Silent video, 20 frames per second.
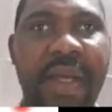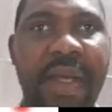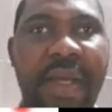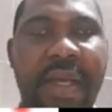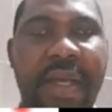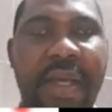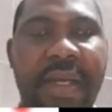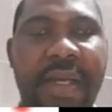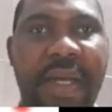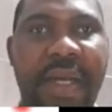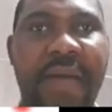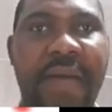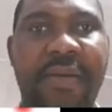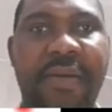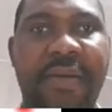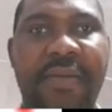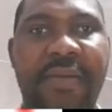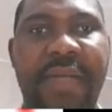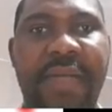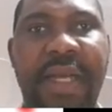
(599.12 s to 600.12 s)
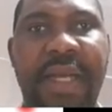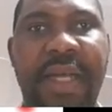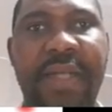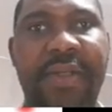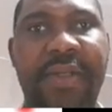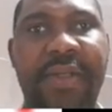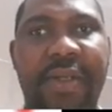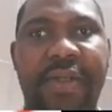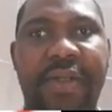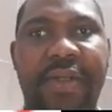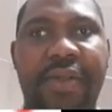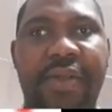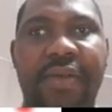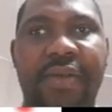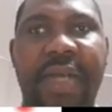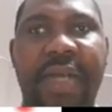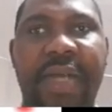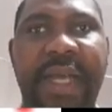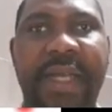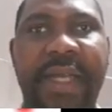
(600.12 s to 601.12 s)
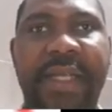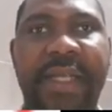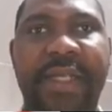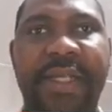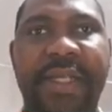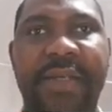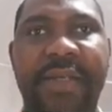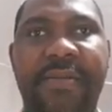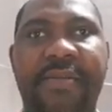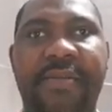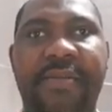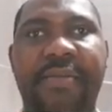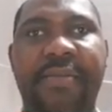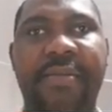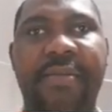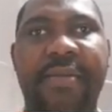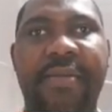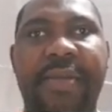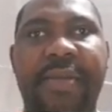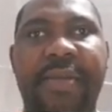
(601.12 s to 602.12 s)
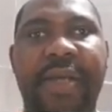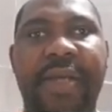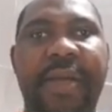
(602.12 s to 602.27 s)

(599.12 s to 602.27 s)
Now that leads us to energy. Okay,